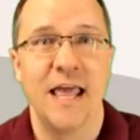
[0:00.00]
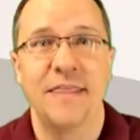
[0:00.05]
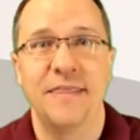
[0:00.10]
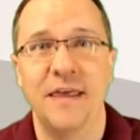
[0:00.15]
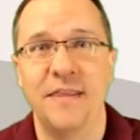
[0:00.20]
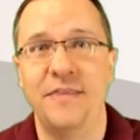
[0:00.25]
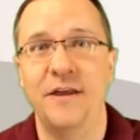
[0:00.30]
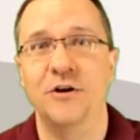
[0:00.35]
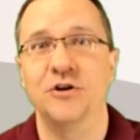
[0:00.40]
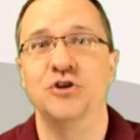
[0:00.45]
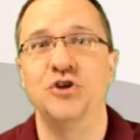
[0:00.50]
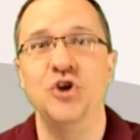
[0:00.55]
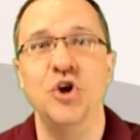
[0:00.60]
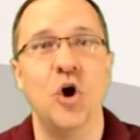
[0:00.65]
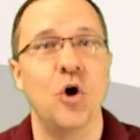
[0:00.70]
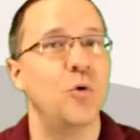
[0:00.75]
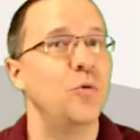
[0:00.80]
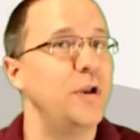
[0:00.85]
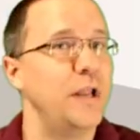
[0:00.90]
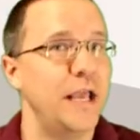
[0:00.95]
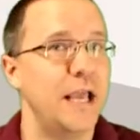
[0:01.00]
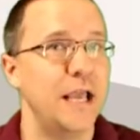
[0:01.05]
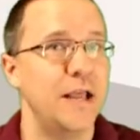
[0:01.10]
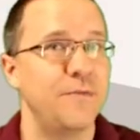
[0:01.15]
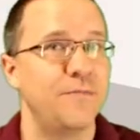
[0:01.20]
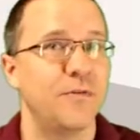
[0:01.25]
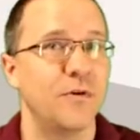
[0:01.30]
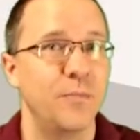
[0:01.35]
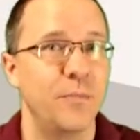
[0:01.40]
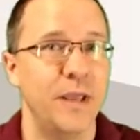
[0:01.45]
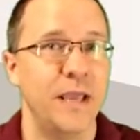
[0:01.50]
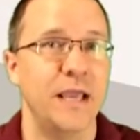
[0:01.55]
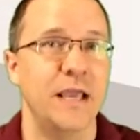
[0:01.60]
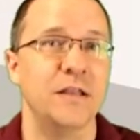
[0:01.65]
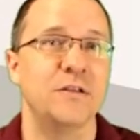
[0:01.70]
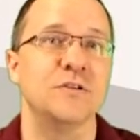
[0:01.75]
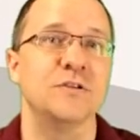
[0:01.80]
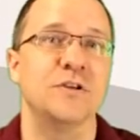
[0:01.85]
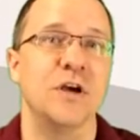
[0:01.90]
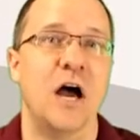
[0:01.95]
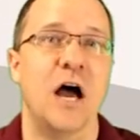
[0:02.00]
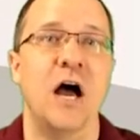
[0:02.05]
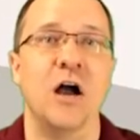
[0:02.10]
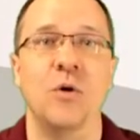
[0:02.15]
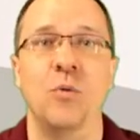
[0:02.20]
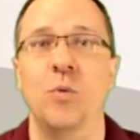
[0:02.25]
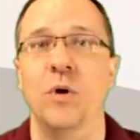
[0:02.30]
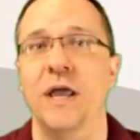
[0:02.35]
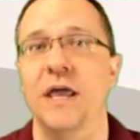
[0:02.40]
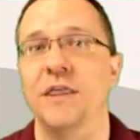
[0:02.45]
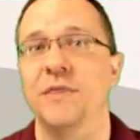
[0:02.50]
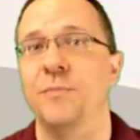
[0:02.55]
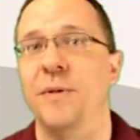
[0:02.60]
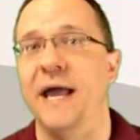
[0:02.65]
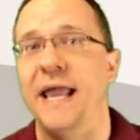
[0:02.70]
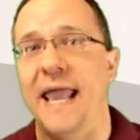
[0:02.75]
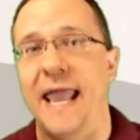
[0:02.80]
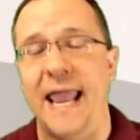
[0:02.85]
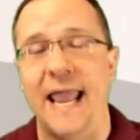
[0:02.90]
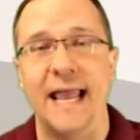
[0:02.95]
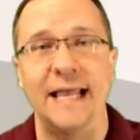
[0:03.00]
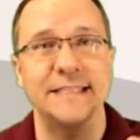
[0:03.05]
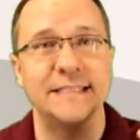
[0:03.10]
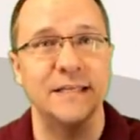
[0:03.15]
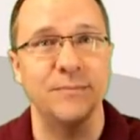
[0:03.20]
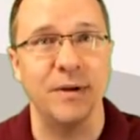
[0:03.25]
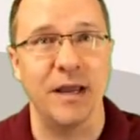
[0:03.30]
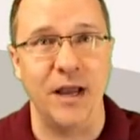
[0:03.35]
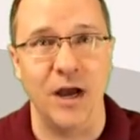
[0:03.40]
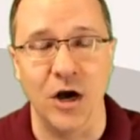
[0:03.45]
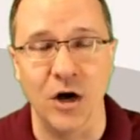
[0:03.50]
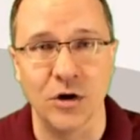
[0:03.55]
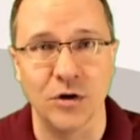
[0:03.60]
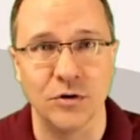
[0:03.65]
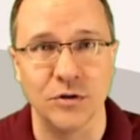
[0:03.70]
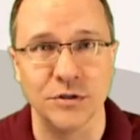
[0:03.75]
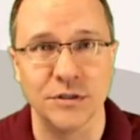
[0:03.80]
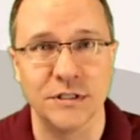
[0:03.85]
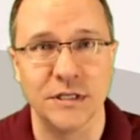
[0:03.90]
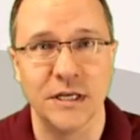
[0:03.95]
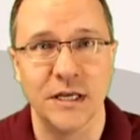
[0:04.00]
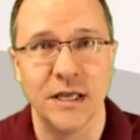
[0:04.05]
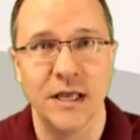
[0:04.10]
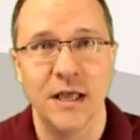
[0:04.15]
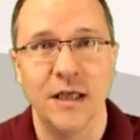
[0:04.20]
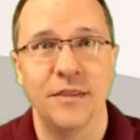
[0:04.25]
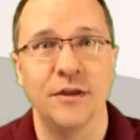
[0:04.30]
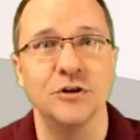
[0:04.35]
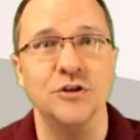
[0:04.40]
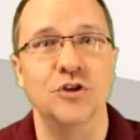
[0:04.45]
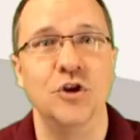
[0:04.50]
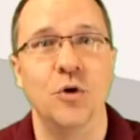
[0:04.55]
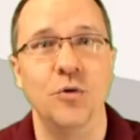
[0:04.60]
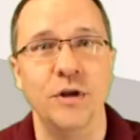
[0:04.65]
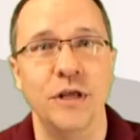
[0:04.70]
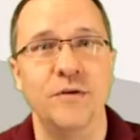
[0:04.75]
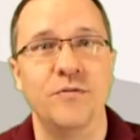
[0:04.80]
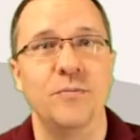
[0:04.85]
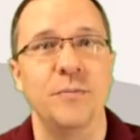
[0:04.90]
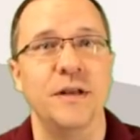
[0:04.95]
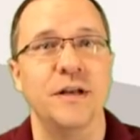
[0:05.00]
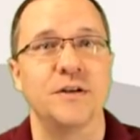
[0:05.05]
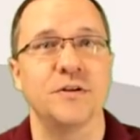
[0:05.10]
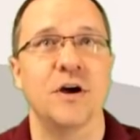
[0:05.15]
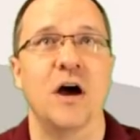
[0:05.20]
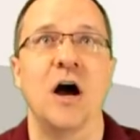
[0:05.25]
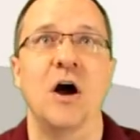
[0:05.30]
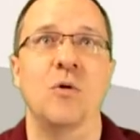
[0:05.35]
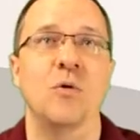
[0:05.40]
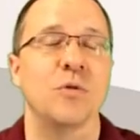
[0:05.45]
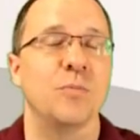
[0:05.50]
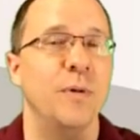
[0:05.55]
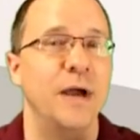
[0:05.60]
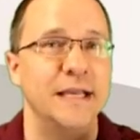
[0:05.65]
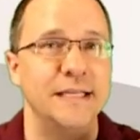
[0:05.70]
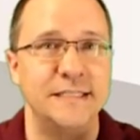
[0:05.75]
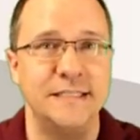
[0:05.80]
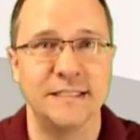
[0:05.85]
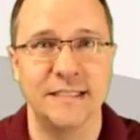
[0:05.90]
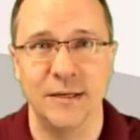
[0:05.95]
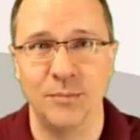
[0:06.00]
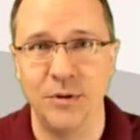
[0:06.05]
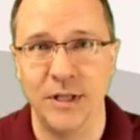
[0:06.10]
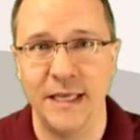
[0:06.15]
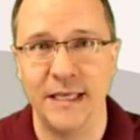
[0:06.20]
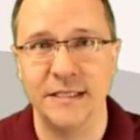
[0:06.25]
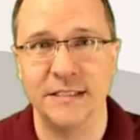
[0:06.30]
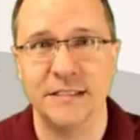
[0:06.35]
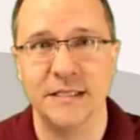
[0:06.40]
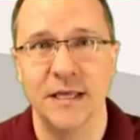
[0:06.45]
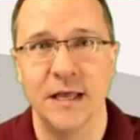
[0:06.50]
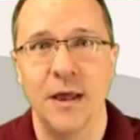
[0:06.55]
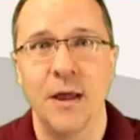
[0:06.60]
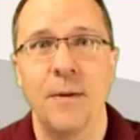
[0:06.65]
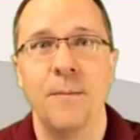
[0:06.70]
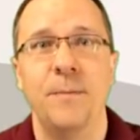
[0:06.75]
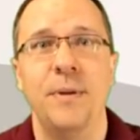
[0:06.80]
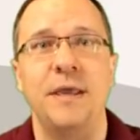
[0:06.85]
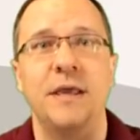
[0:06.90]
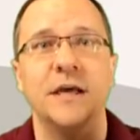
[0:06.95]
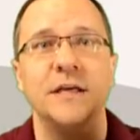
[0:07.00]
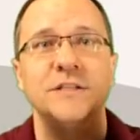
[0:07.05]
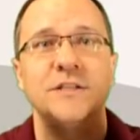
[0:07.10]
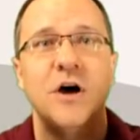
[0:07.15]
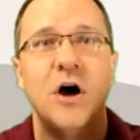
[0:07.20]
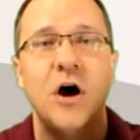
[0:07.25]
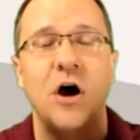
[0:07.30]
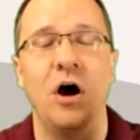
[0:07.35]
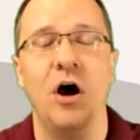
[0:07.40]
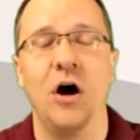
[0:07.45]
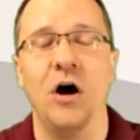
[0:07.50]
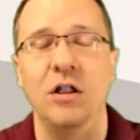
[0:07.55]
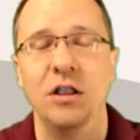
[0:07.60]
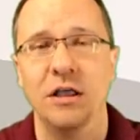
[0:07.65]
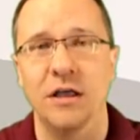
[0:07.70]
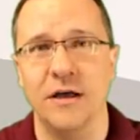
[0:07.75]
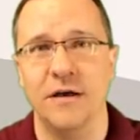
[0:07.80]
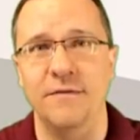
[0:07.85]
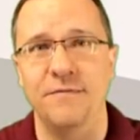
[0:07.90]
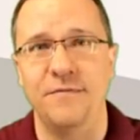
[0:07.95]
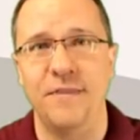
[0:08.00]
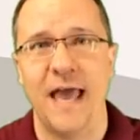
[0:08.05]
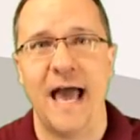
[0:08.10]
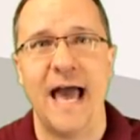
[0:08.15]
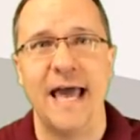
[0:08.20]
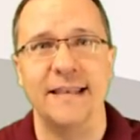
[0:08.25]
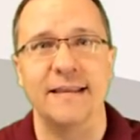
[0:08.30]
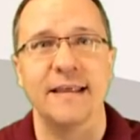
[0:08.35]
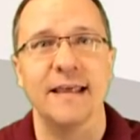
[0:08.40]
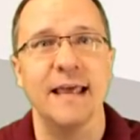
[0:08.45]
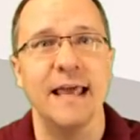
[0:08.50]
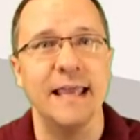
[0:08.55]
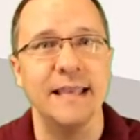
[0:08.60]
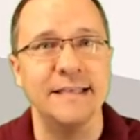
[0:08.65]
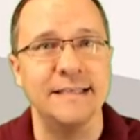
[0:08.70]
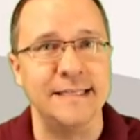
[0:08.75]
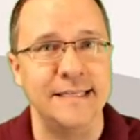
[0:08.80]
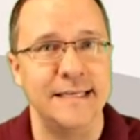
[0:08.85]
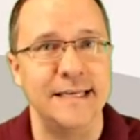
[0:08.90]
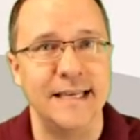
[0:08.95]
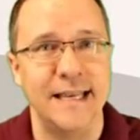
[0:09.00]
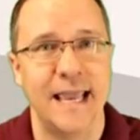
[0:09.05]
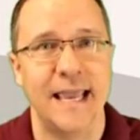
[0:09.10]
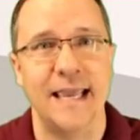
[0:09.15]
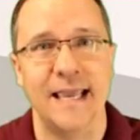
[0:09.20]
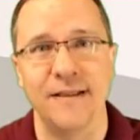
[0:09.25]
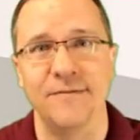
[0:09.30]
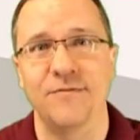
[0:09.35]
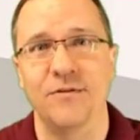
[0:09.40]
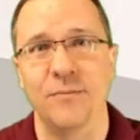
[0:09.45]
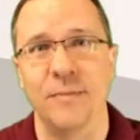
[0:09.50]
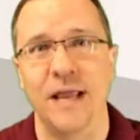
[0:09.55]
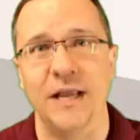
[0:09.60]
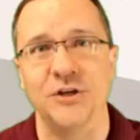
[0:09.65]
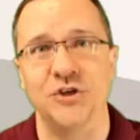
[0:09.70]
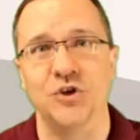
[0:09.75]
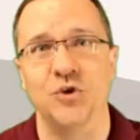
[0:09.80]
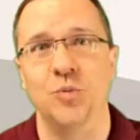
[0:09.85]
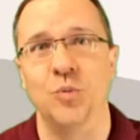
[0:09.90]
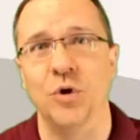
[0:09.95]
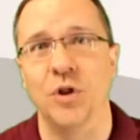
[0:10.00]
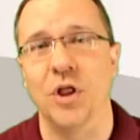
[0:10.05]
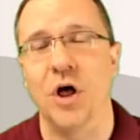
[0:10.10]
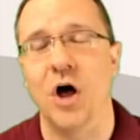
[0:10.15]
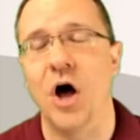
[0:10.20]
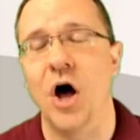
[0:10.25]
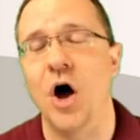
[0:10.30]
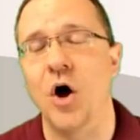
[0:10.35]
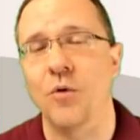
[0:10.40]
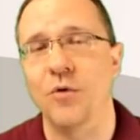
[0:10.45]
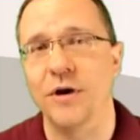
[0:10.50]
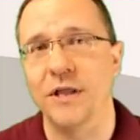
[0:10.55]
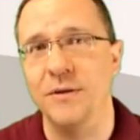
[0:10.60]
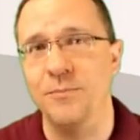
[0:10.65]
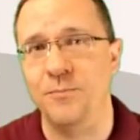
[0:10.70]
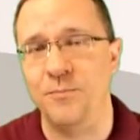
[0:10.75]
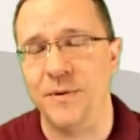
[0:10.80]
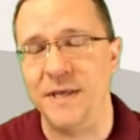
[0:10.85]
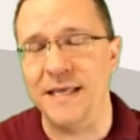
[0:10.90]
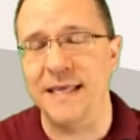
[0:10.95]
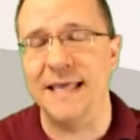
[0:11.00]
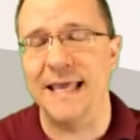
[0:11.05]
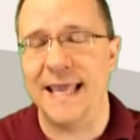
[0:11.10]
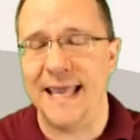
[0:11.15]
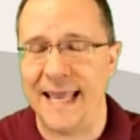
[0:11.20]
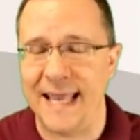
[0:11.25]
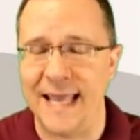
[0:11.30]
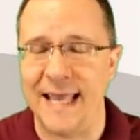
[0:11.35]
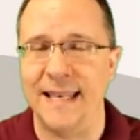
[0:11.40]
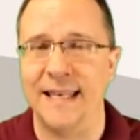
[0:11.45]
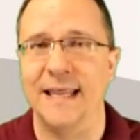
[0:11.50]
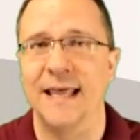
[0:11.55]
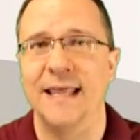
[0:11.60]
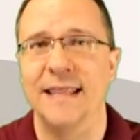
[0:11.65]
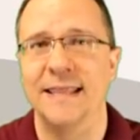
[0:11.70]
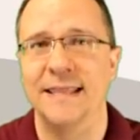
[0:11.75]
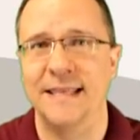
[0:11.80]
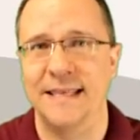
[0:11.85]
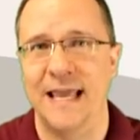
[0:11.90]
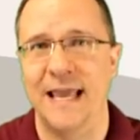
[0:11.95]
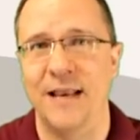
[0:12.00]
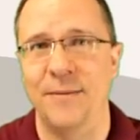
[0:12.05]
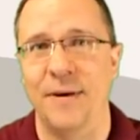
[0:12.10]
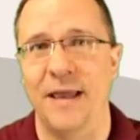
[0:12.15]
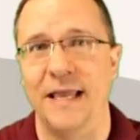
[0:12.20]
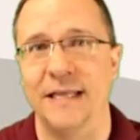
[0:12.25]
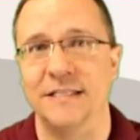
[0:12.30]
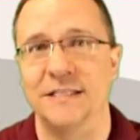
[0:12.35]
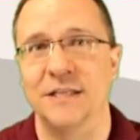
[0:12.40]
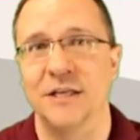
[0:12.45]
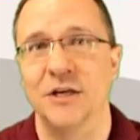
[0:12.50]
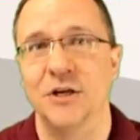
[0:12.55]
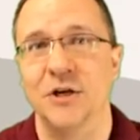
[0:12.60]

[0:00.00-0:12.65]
then there's no need for me to talk with my aunts and my uncles. There's no need for me to talk with my siblings because all of that DNA information will already be in the database.